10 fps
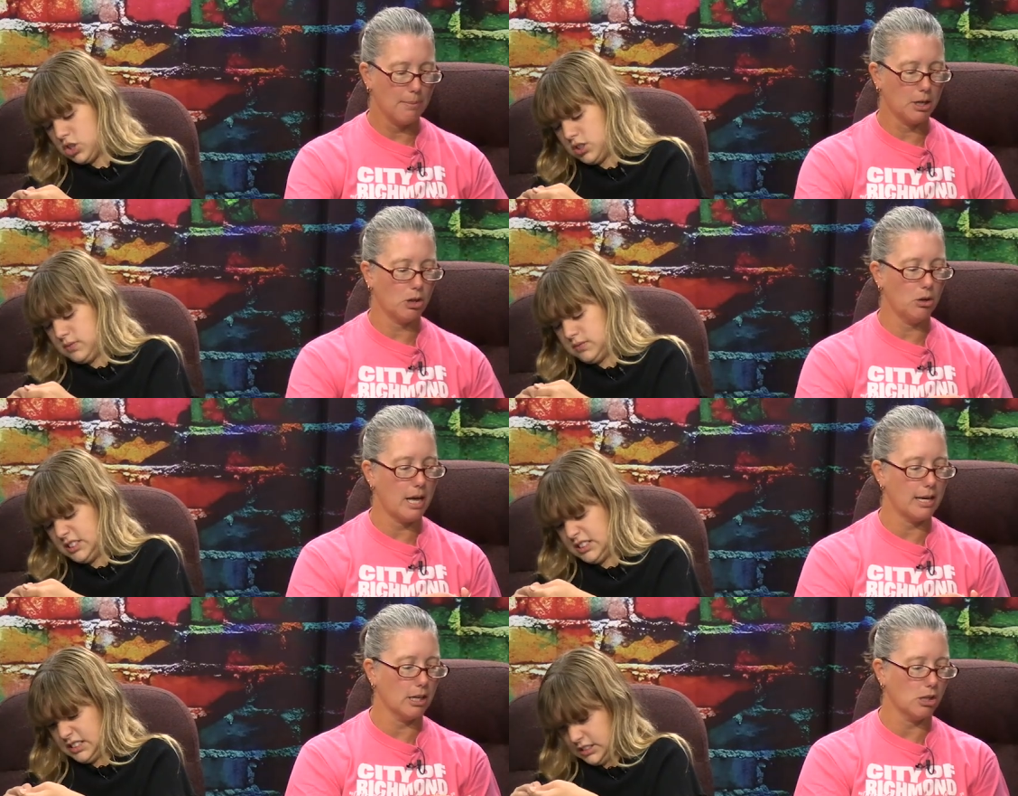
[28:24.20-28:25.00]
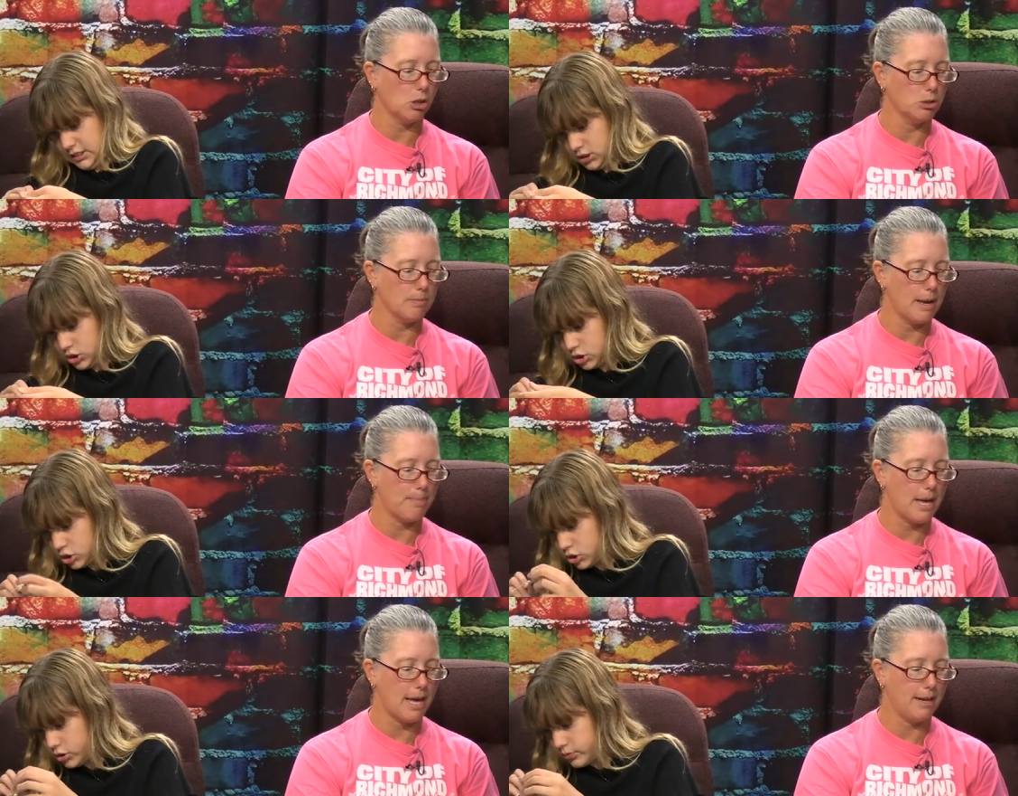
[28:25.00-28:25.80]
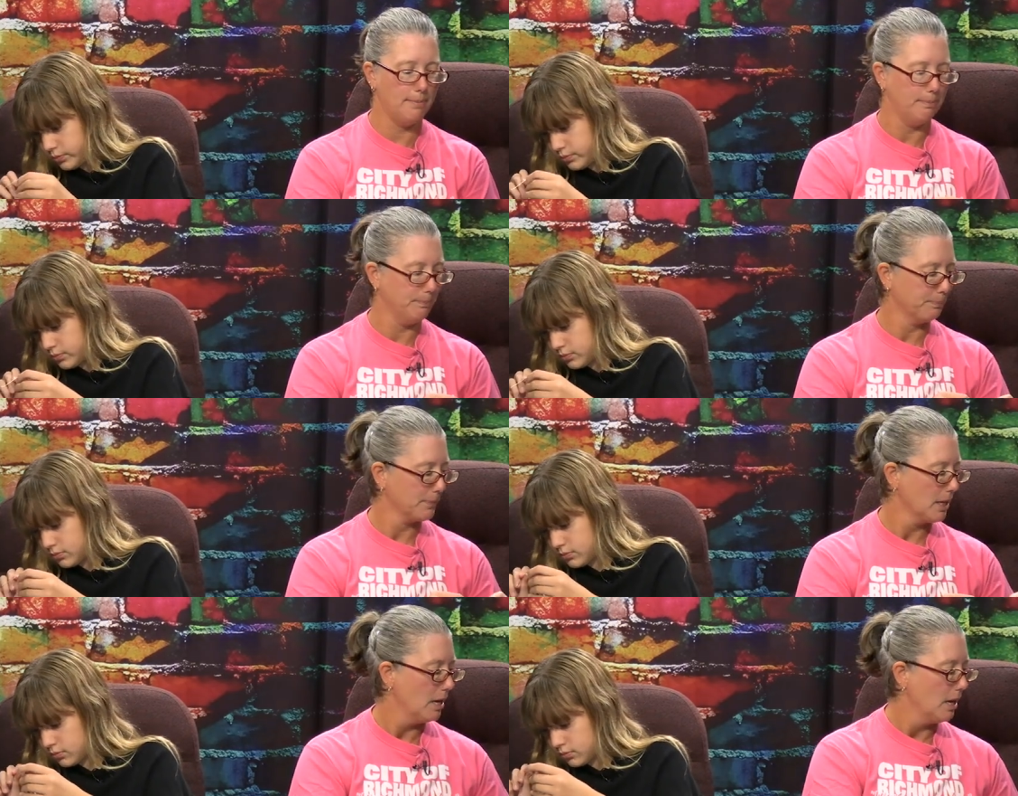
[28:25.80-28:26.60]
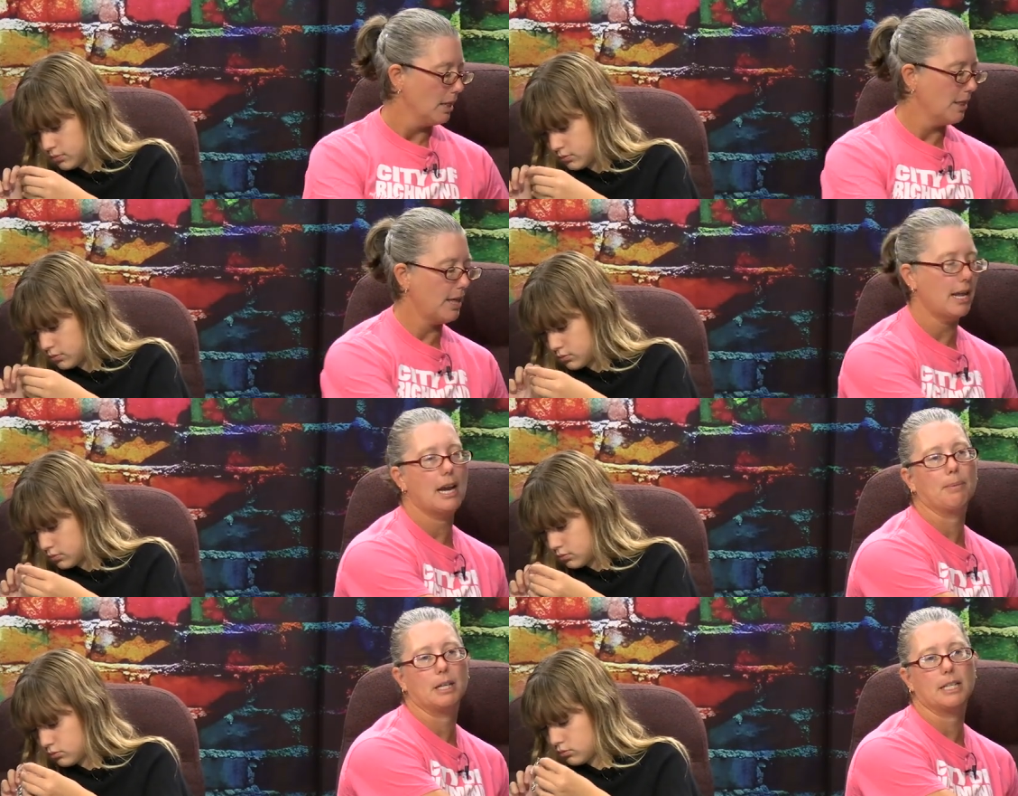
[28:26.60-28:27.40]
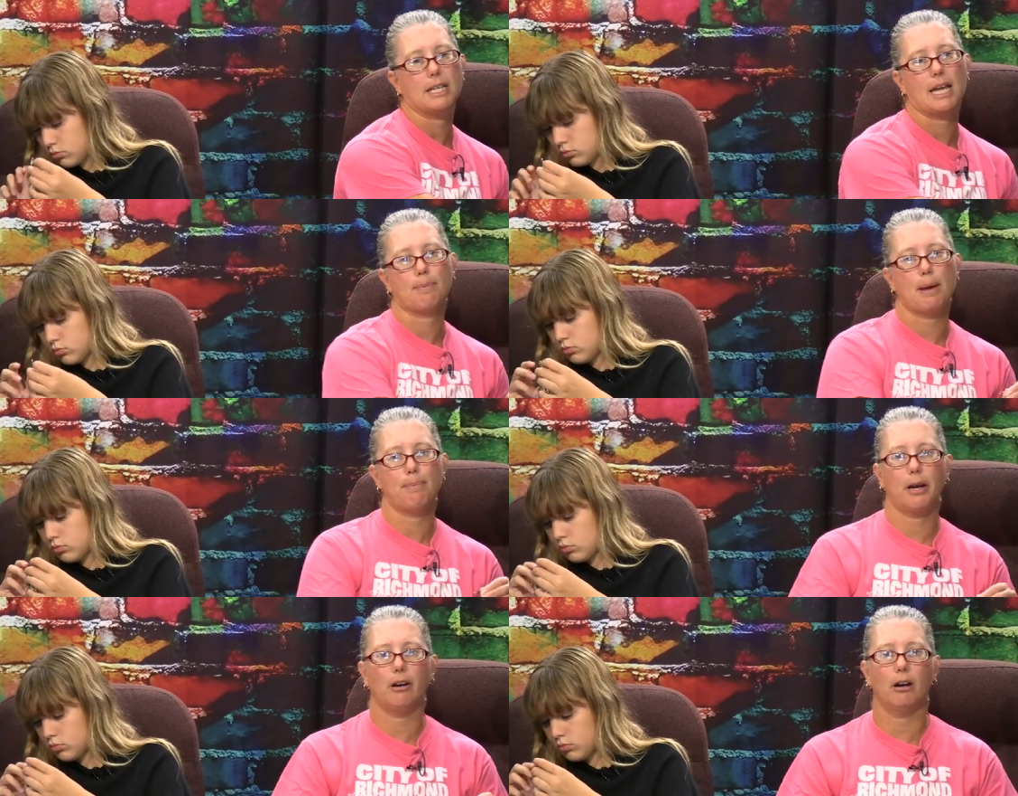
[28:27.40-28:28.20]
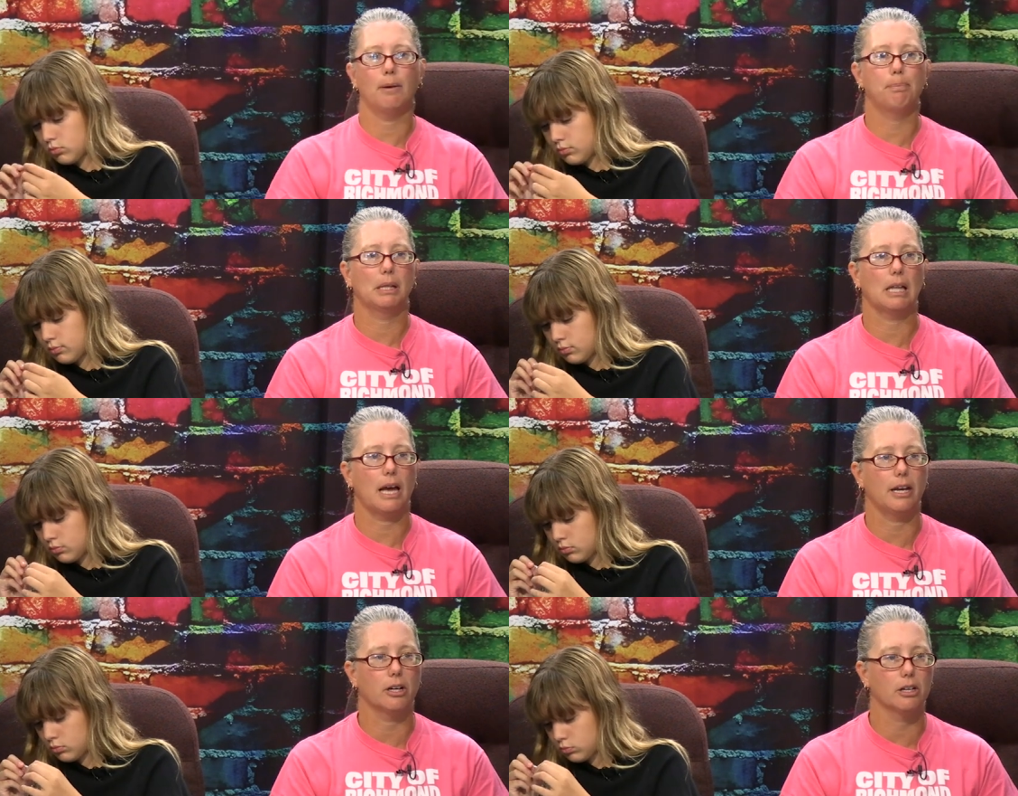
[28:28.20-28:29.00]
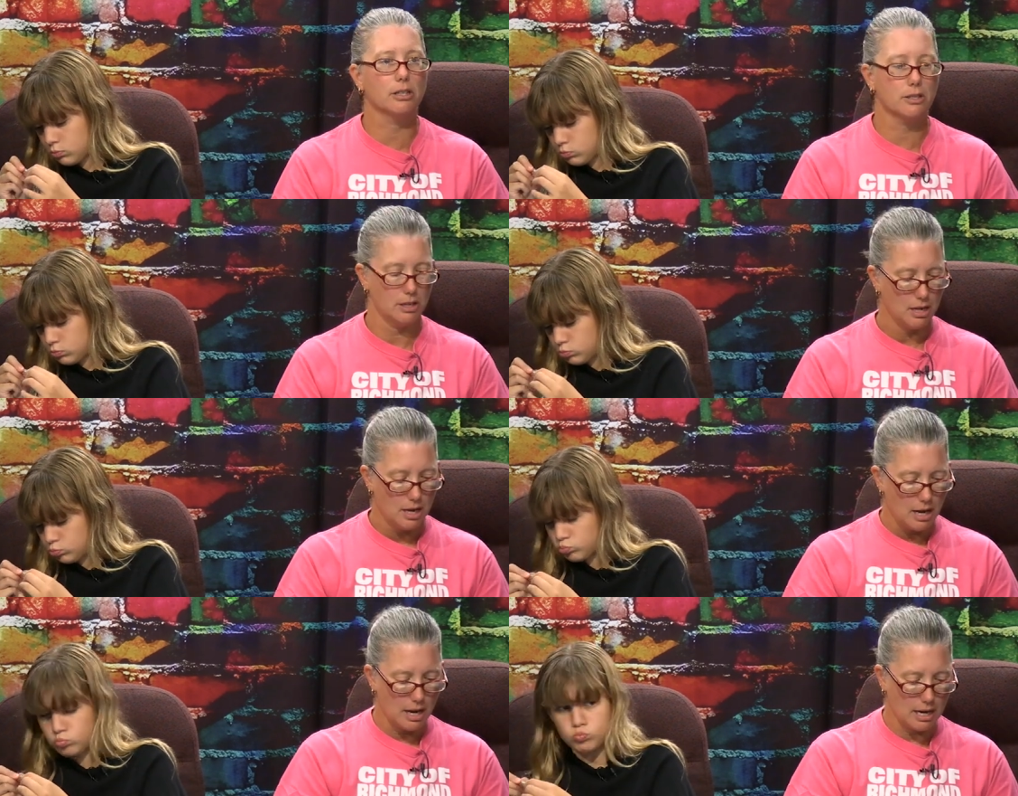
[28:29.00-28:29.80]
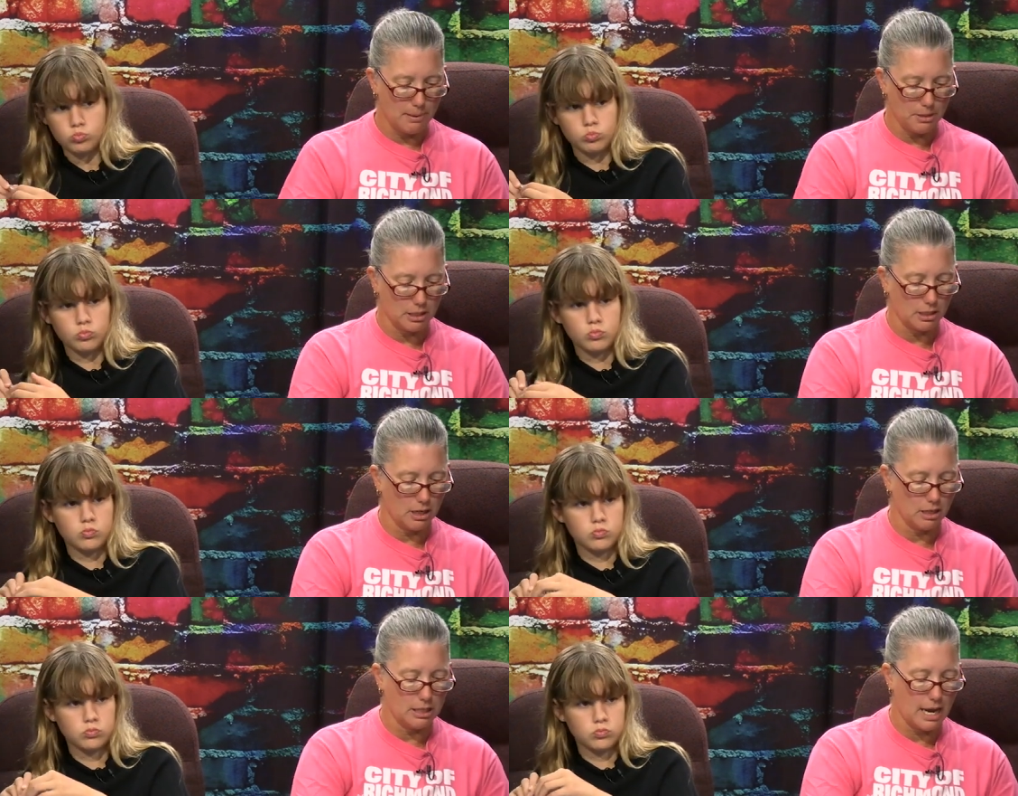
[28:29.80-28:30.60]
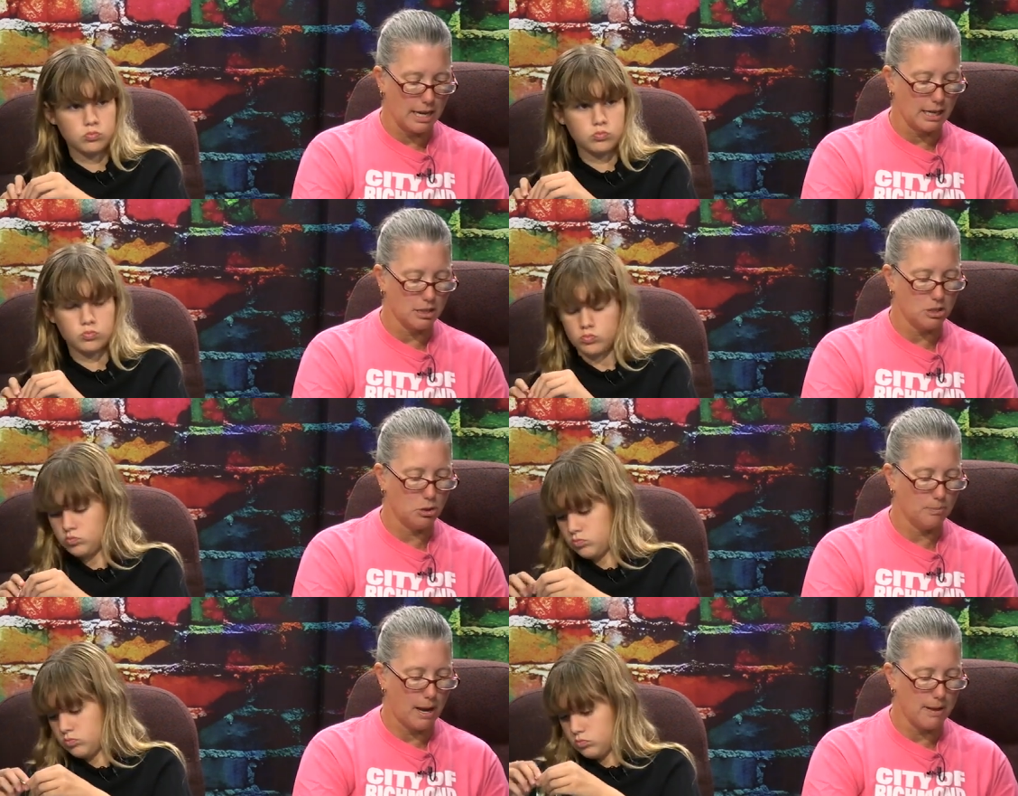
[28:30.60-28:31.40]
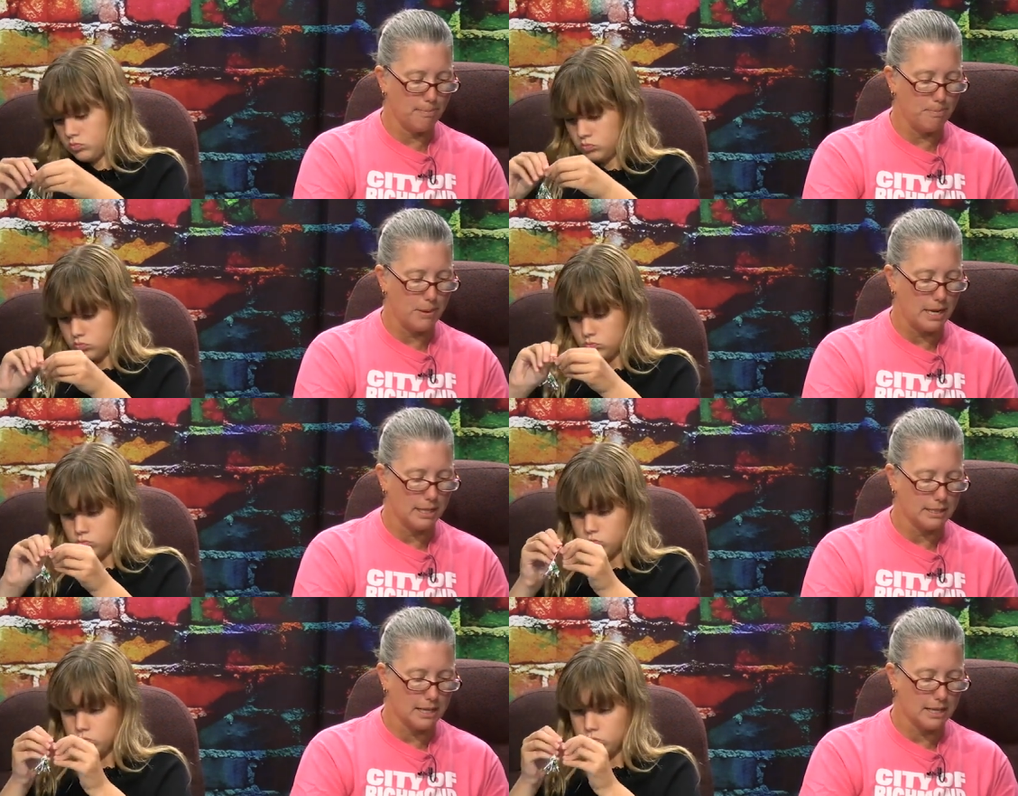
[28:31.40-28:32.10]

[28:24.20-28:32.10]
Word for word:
Speaker 1: I'm going to go ahead and close my pen. Then I'm going to take my pair of pliers and I'm just going to take it to my big